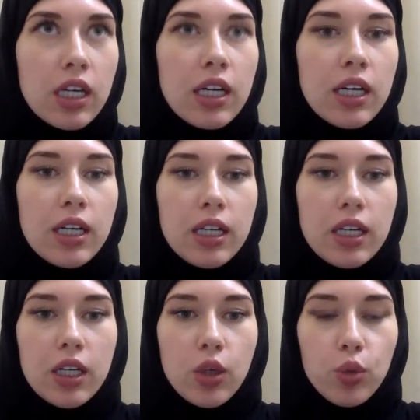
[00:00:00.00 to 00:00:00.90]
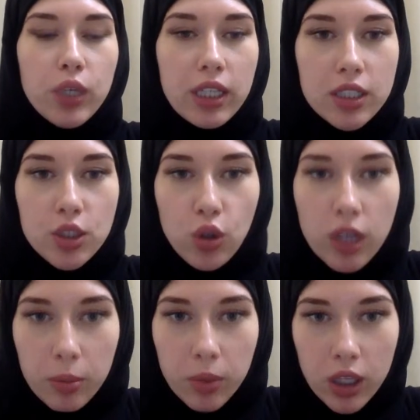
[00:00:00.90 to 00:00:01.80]
we're gonna talk
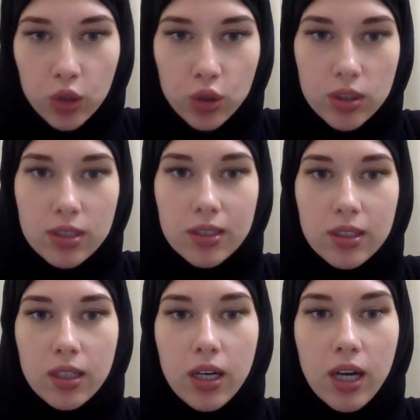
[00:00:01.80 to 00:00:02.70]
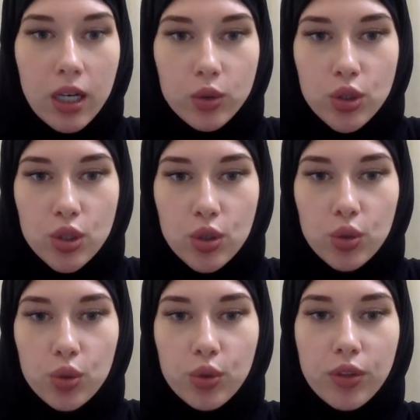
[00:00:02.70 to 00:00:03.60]
about how
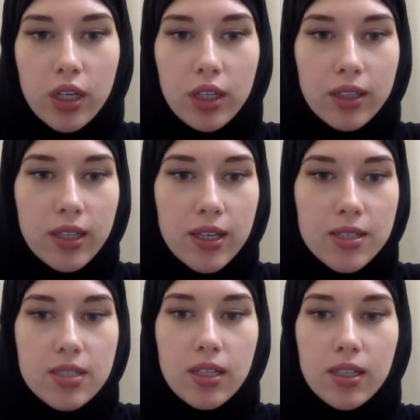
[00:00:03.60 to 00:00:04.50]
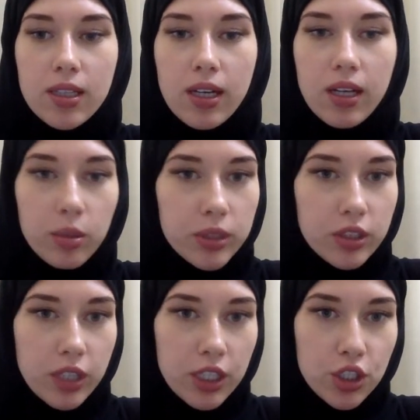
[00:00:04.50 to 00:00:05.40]
to file a case in the
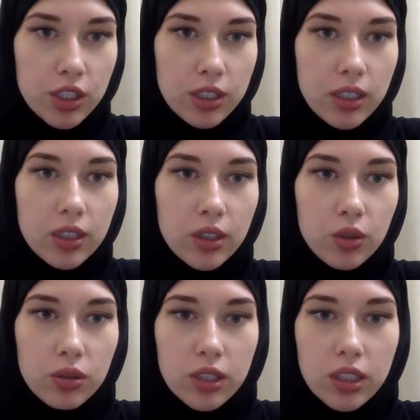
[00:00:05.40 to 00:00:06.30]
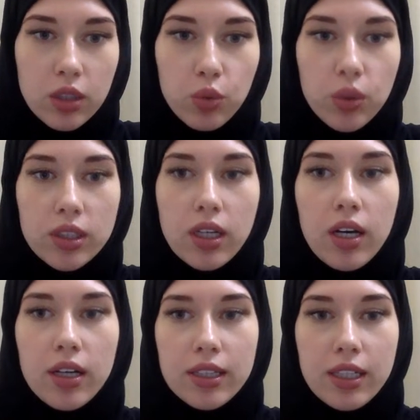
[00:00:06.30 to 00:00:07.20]
arbitration in UAE. What
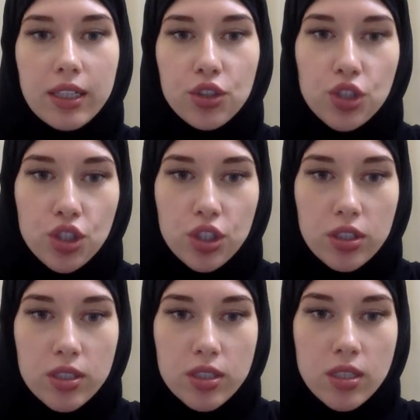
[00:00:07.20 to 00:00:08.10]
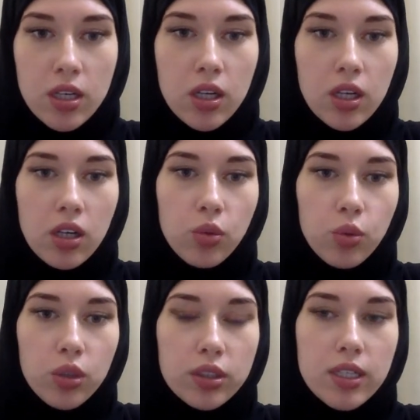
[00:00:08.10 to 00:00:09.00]
are the conditions?
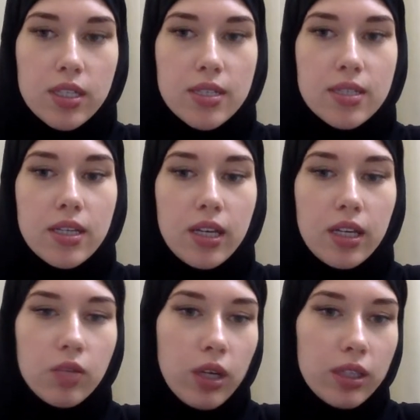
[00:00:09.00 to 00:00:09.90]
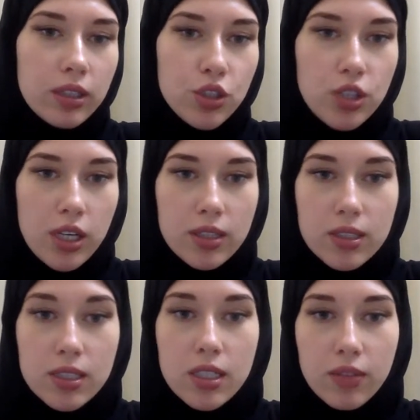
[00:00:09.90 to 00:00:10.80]
What is the advantage and
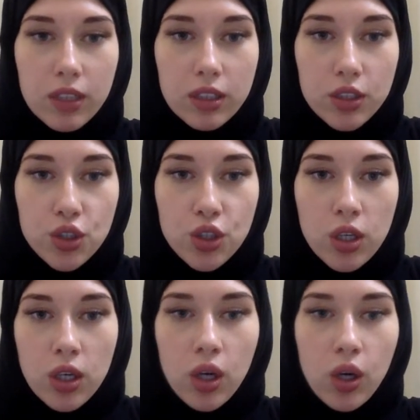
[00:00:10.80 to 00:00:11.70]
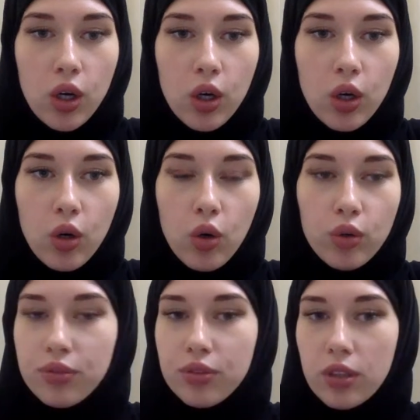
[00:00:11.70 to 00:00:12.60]
disadvantage of
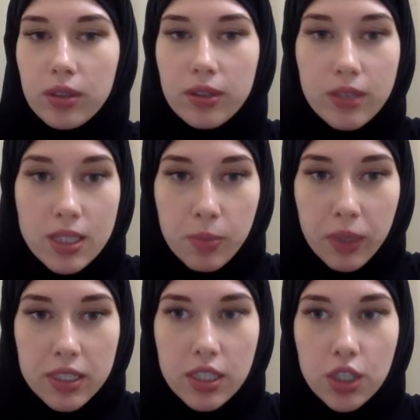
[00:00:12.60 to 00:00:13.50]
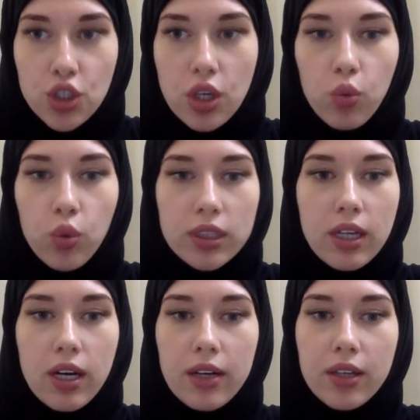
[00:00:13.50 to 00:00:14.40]
this procedure? What
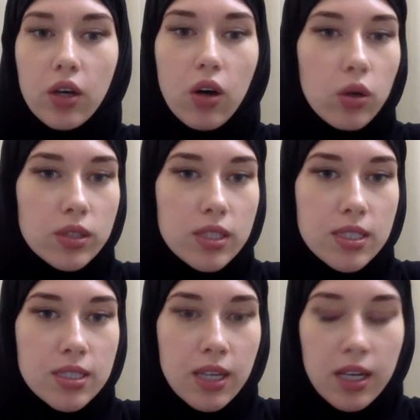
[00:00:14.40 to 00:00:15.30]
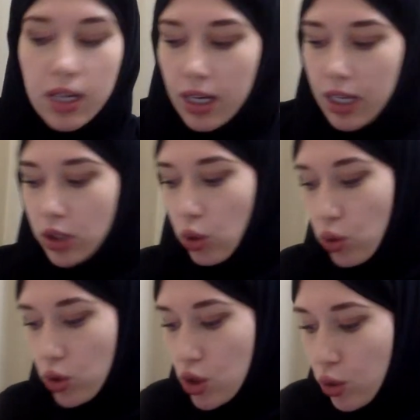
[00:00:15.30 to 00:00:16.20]
are the costs? And
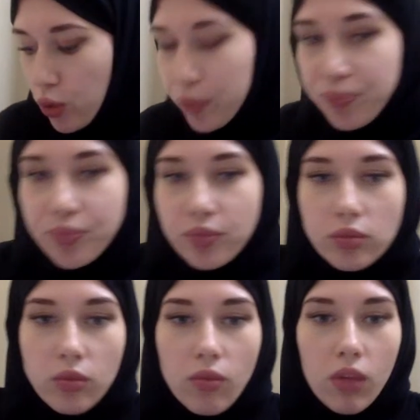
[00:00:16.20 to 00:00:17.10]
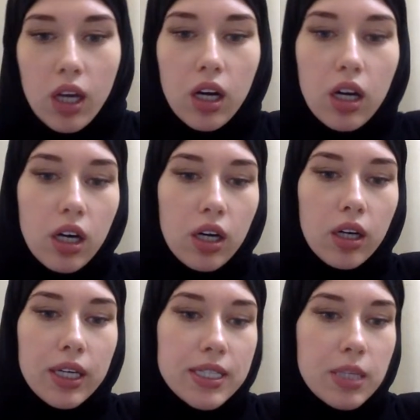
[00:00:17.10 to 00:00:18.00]
also,
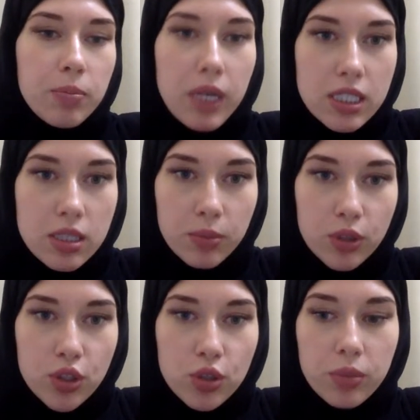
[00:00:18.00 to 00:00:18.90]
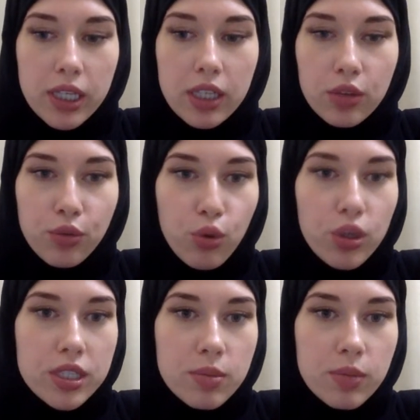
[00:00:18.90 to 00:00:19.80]
is it possible to make
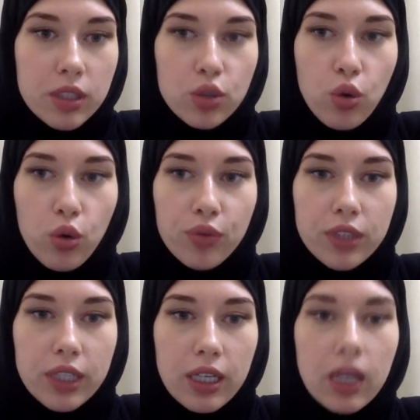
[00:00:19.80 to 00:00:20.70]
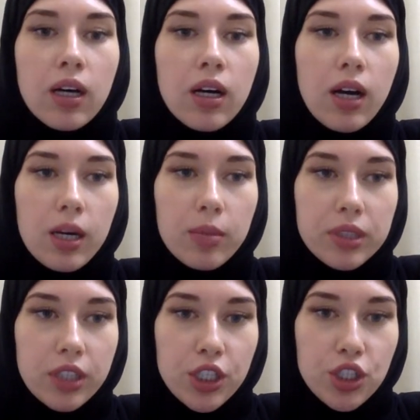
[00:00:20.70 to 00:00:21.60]
enforcement of the
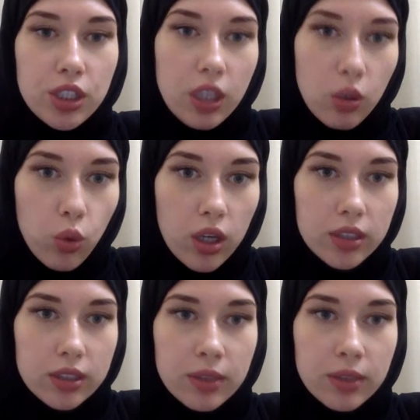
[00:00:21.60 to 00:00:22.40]
arbitration award?